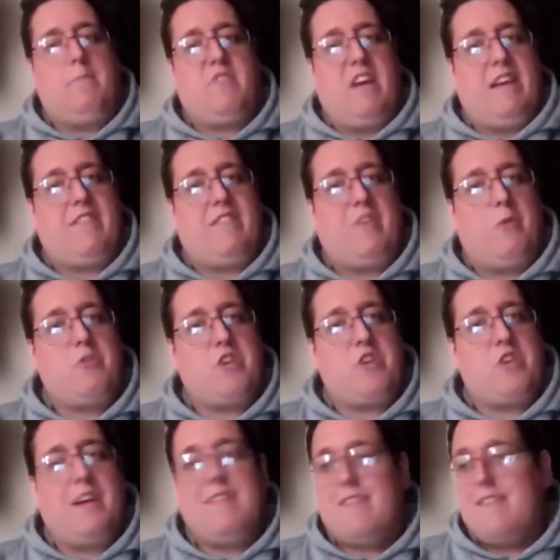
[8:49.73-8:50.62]
Dirty
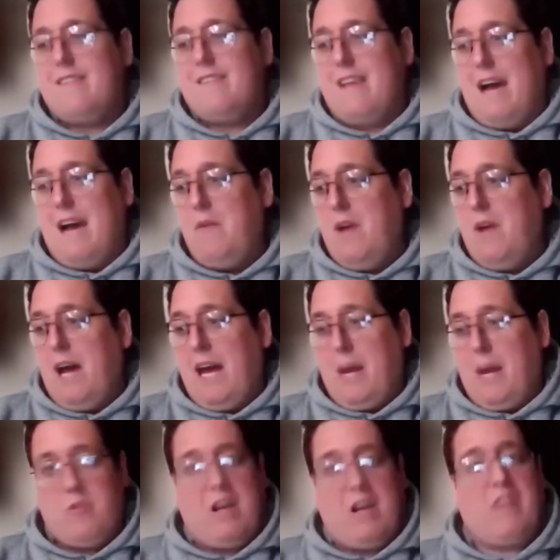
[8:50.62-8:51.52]
O'Shea's in town,
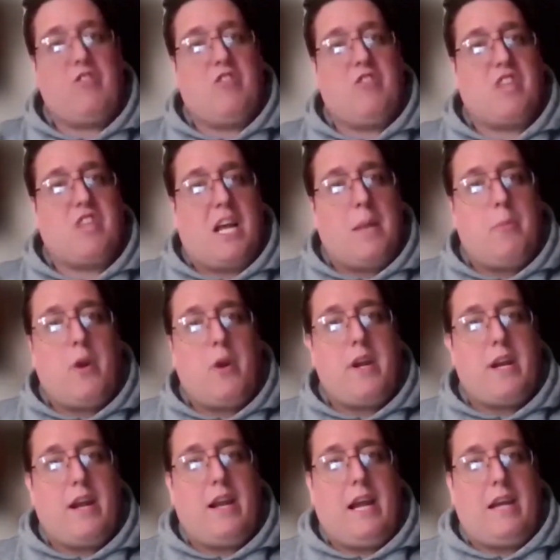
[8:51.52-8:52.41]
and I was actually
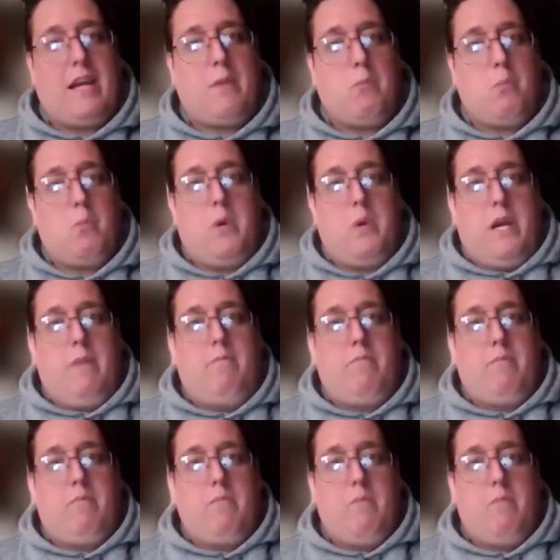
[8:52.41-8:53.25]
celebrating it like we